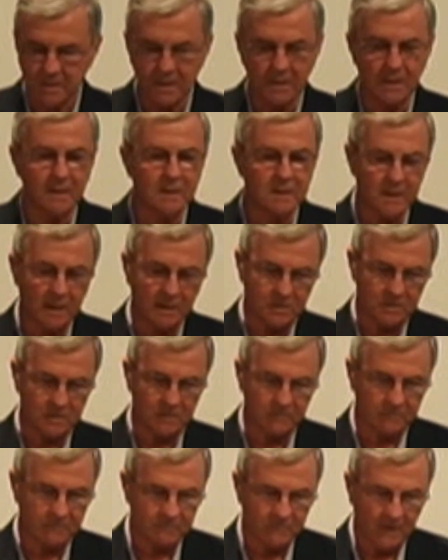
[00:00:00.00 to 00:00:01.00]
an
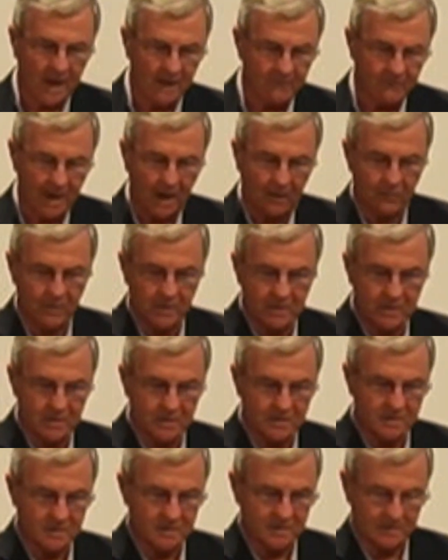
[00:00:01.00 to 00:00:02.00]
intensive, 5
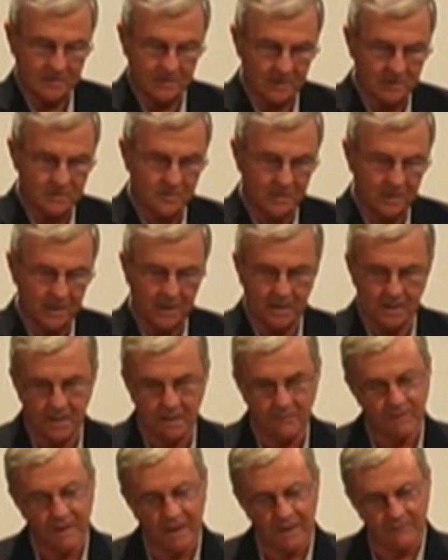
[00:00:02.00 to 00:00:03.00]
hours yesterday and then
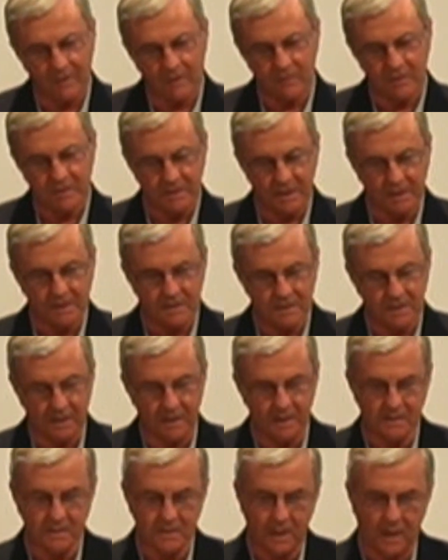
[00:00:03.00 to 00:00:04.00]
5 hours next
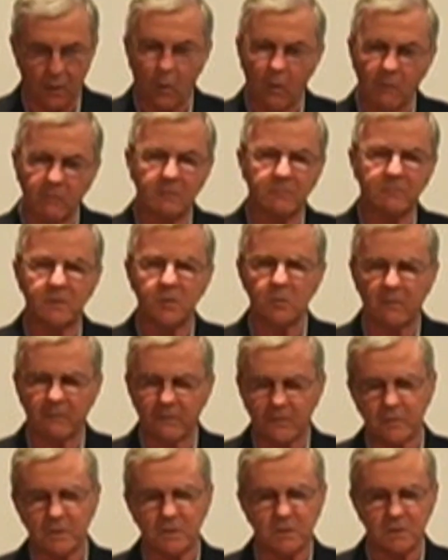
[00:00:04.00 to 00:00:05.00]
Sunday. It's on overview of
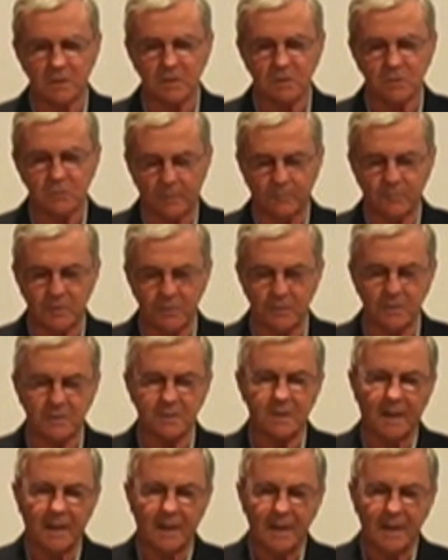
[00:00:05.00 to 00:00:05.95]
Christian scriptures.